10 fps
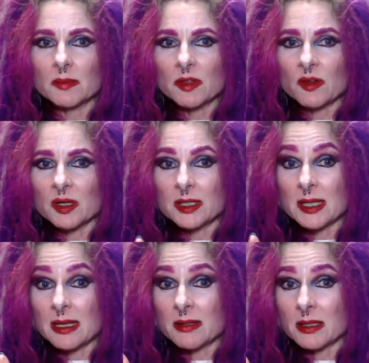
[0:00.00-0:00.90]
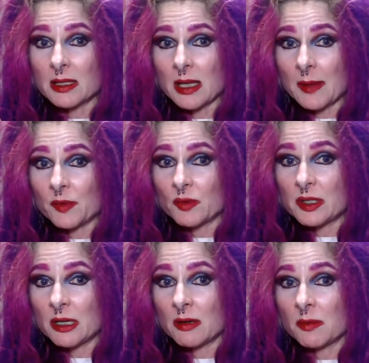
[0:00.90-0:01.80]
started tasting absolutely
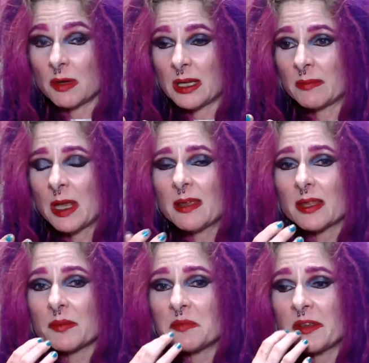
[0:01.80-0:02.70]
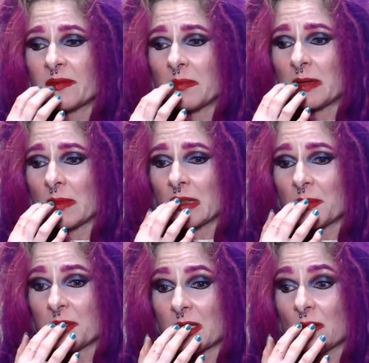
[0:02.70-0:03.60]
terrible. And some of them even made my
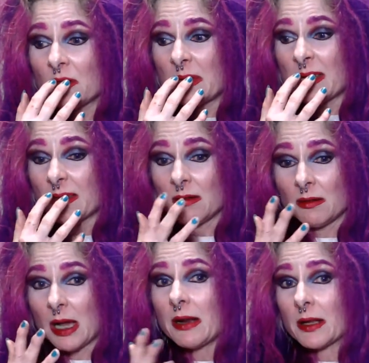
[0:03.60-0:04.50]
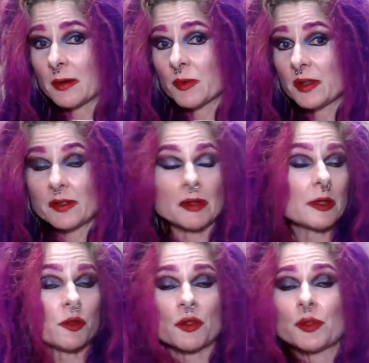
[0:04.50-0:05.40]
lips tingle. But I said, oh, I'm going to get rid of this. I
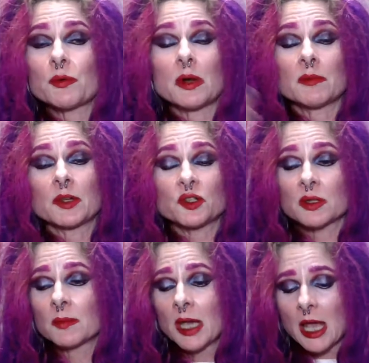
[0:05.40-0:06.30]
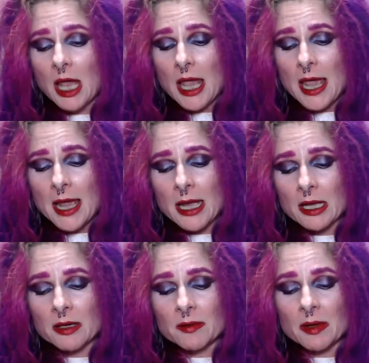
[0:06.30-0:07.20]
just threw out a bunch of them.
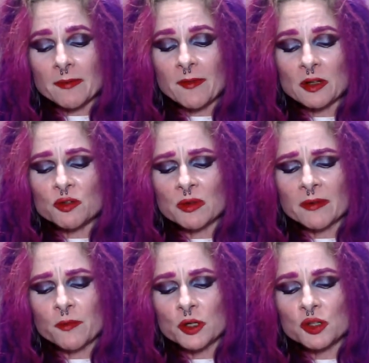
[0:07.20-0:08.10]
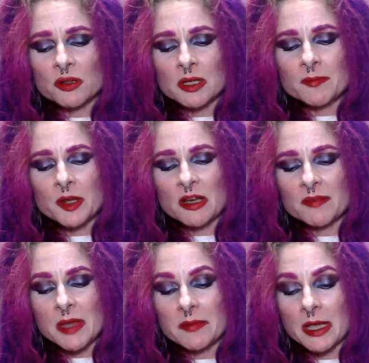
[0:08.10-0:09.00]
And unfortunately, because
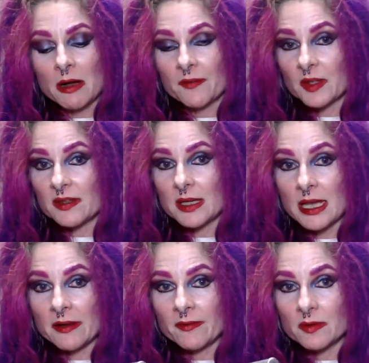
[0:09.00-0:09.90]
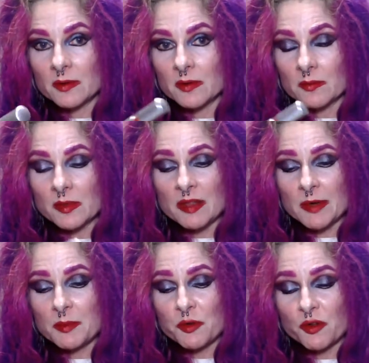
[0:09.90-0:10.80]
maybe Elf doesn't have as
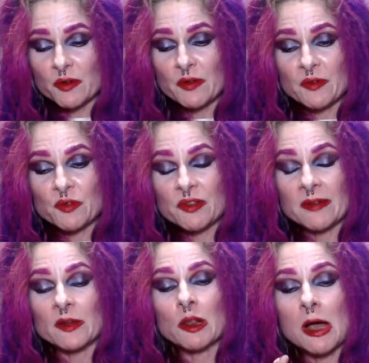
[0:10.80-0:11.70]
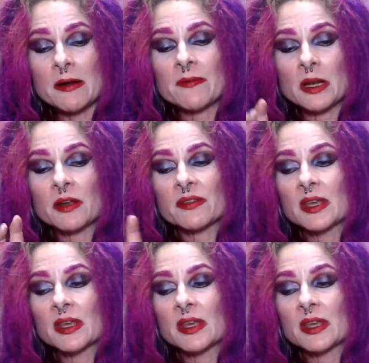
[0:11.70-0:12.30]
many preservatives or stuff, a lot of theirs